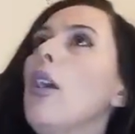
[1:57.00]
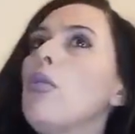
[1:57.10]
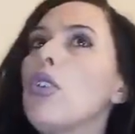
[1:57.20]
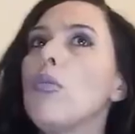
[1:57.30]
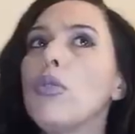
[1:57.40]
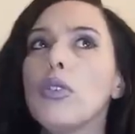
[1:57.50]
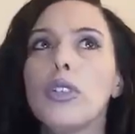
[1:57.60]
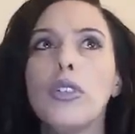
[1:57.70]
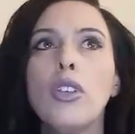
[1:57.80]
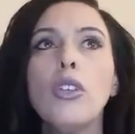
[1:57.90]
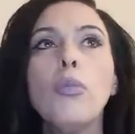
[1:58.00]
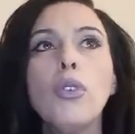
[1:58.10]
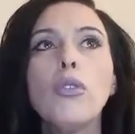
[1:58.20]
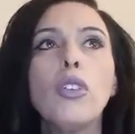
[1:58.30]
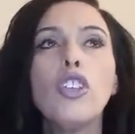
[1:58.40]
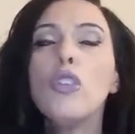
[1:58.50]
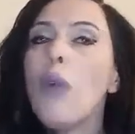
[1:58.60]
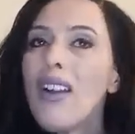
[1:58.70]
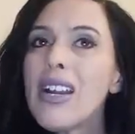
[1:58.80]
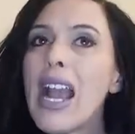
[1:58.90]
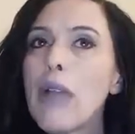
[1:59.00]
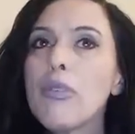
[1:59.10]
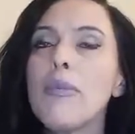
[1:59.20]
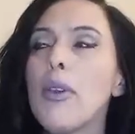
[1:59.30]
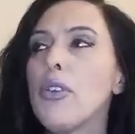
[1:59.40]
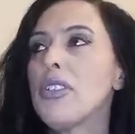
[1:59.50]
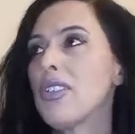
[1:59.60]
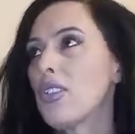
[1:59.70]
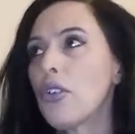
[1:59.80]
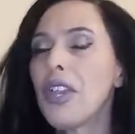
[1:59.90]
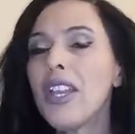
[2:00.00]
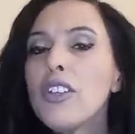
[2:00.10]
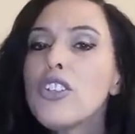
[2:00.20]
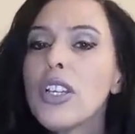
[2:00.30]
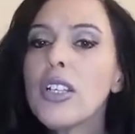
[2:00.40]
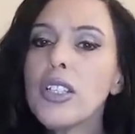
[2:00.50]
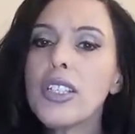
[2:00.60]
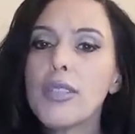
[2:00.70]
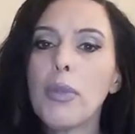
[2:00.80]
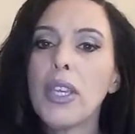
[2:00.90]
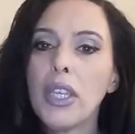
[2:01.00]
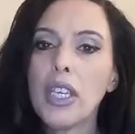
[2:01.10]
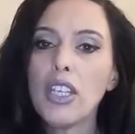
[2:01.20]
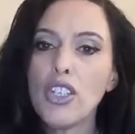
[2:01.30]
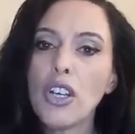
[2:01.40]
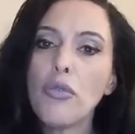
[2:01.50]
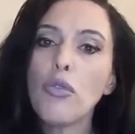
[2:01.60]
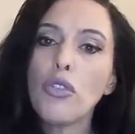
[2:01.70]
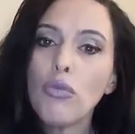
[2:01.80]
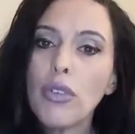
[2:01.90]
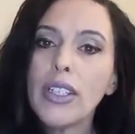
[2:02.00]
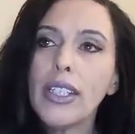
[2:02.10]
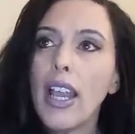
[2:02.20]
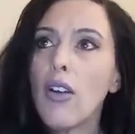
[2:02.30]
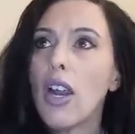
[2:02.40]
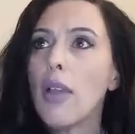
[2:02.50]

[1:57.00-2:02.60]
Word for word: how would I put it? You put you are a happy person. So energetically speaking, in general, you really are